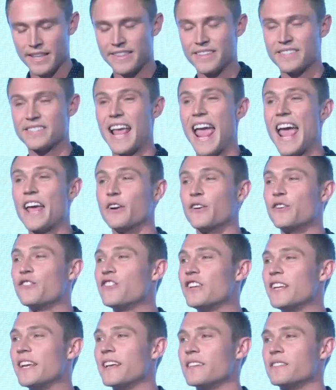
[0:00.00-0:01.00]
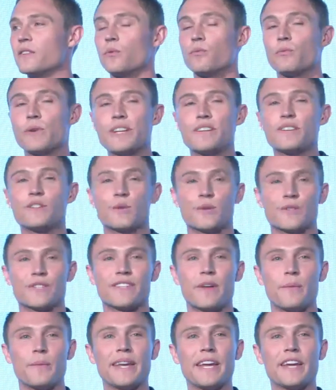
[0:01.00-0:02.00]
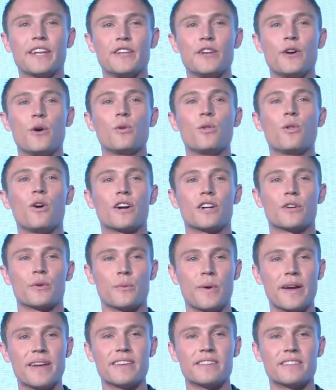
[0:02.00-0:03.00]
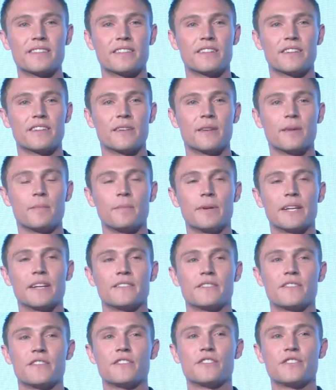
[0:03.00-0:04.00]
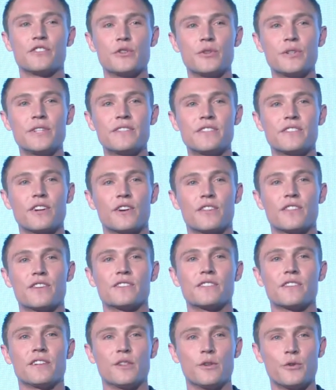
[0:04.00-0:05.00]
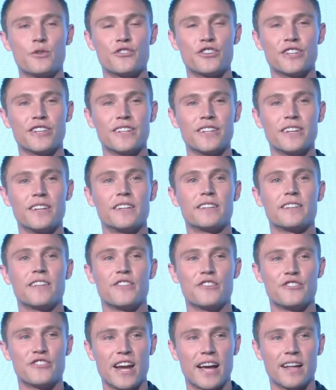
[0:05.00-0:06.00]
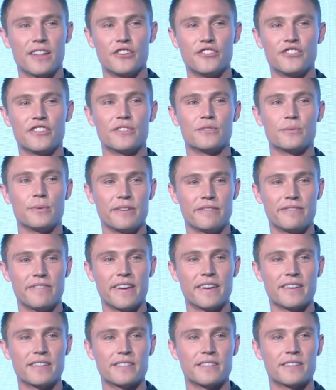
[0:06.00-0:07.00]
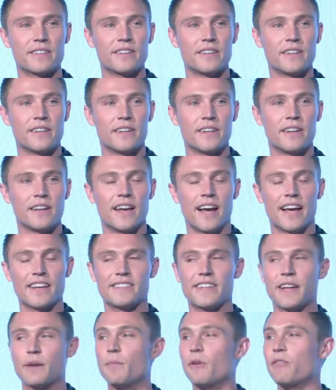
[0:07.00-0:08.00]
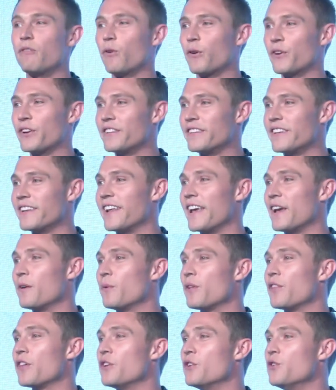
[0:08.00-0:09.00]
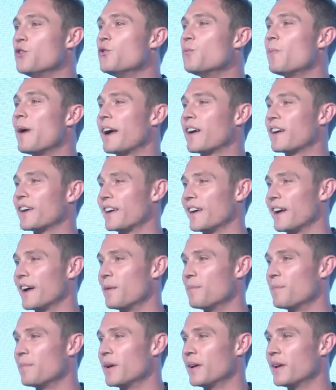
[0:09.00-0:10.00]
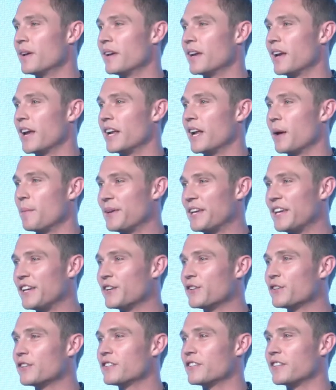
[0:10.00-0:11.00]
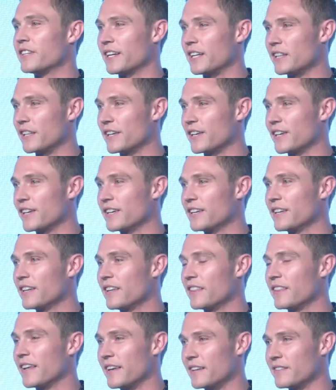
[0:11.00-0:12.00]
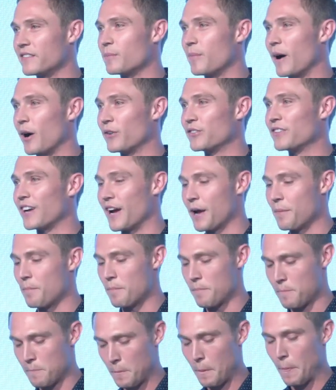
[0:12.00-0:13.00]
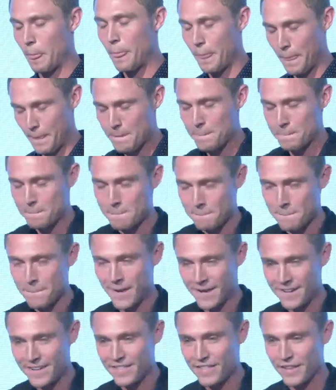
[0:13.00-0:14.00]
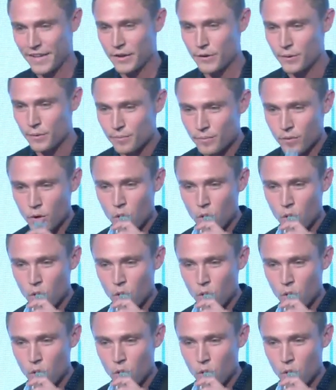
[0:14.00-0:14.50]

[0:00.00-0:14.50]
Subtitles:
This energy is a resource that we can no longer waste because the students are the solution to the challenges we face. I stand before you today with a new paradigm, and I'm here to declare that it's about time. Thank you.